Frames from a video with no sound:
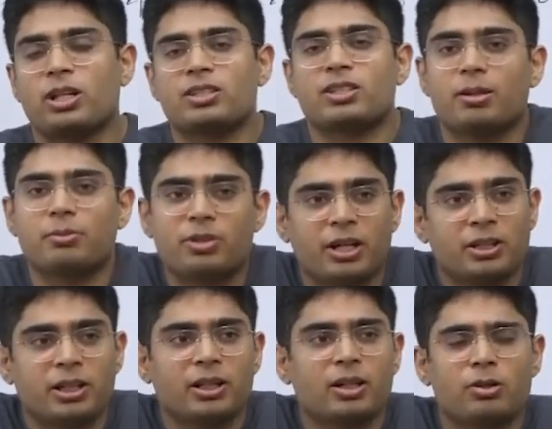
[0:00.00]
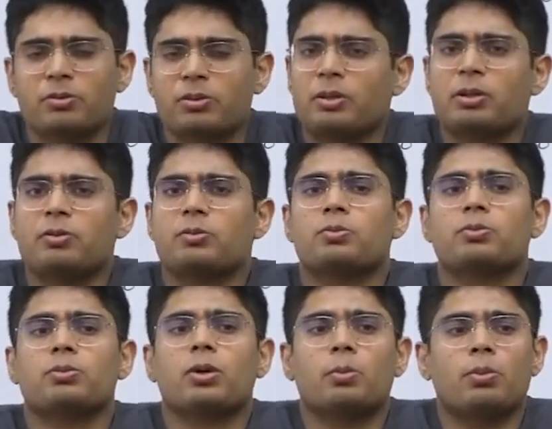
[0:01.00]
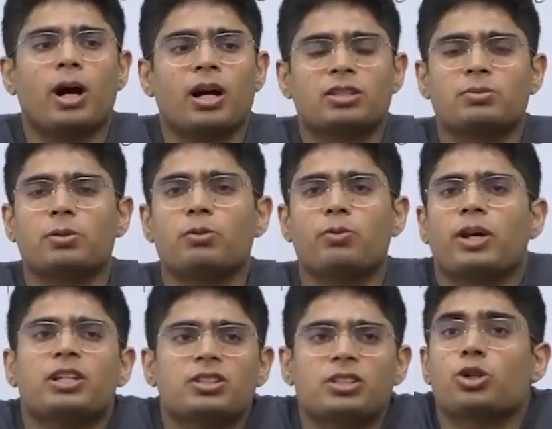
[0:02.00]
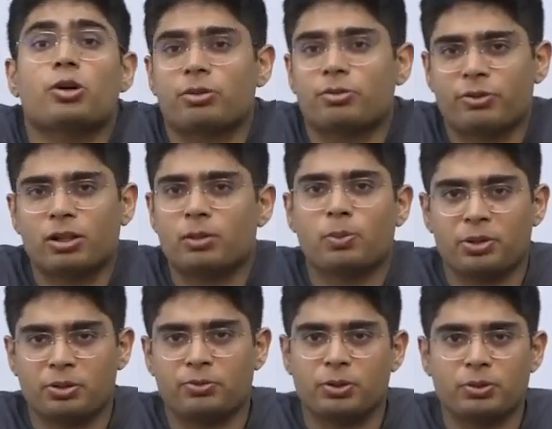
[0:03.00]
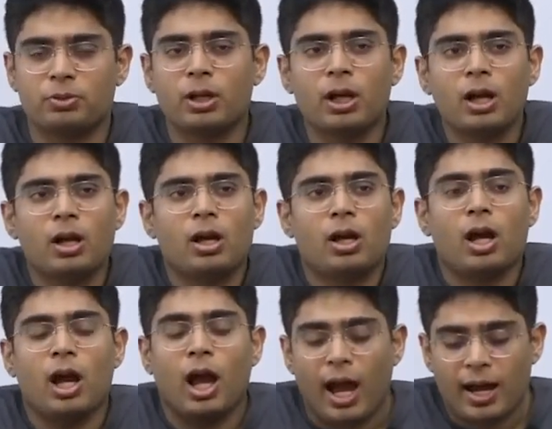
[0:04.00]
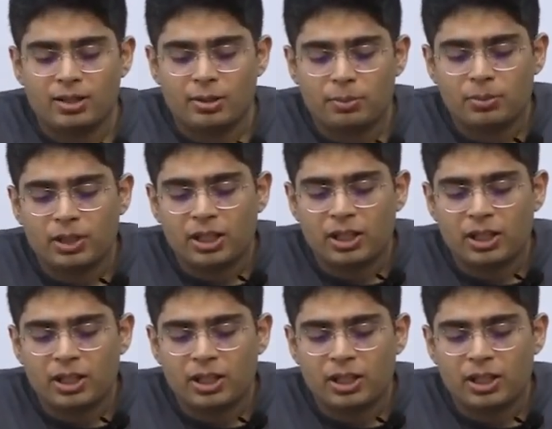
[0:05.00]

answer I'm writing, a lot of time they would ask me, where is the geographical point of view? And the